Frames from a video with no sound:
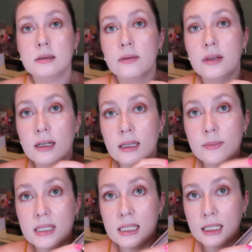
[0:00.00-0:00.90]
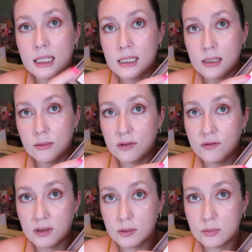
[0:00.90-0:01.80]
So their lipstick is a
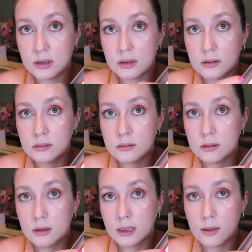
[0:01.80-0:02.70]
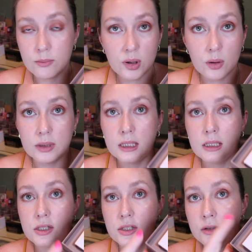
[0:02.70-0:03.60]
refillable
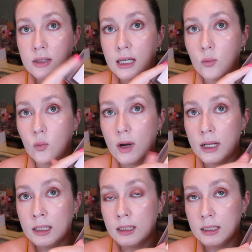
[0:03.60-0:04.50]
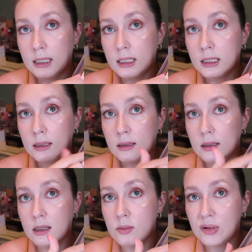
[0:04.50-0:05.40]
Component, So you get one in the
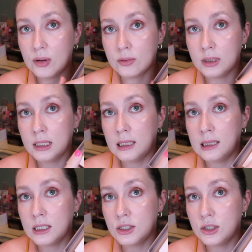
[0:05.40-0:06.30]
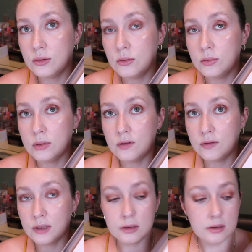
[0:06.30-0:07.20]
component and then two
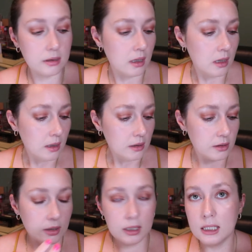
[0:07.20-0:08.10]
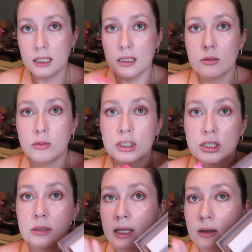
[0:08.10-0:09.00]
refills. So you can like switch
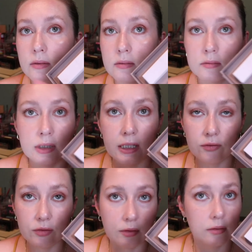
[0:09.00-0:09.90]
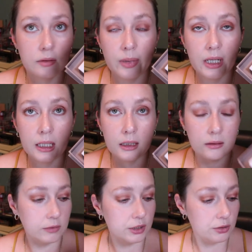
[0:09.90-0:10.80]
them out, whatever, depending
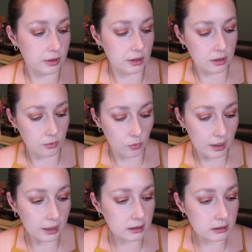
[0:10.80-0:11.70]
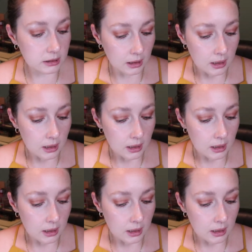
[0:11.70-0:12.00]
on which ones you want.